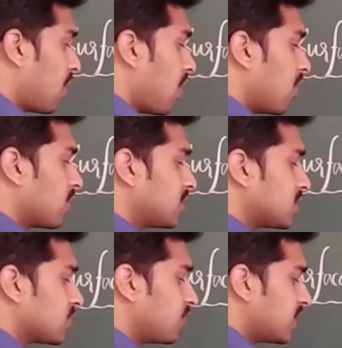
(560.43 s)
or
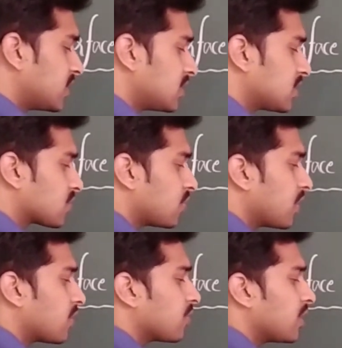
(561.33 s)
this width is
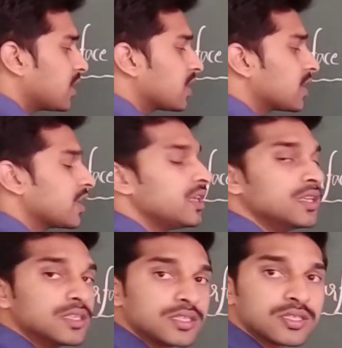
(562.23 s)
going to
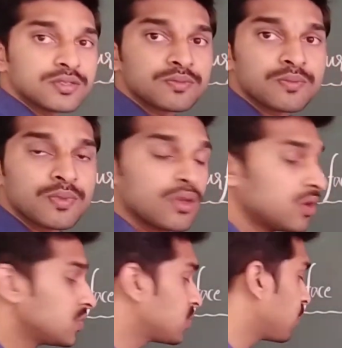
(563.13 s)
increase,
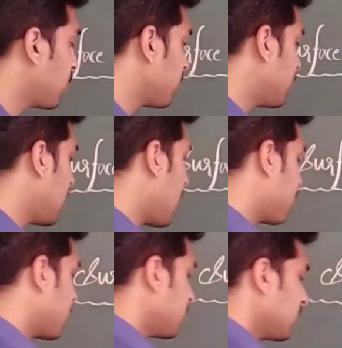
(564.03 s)
so what will
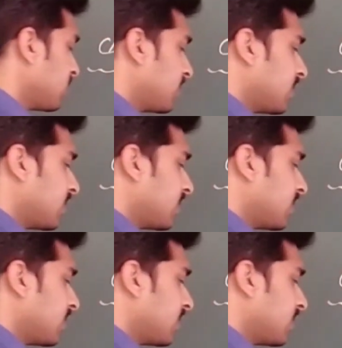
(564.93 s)
happen?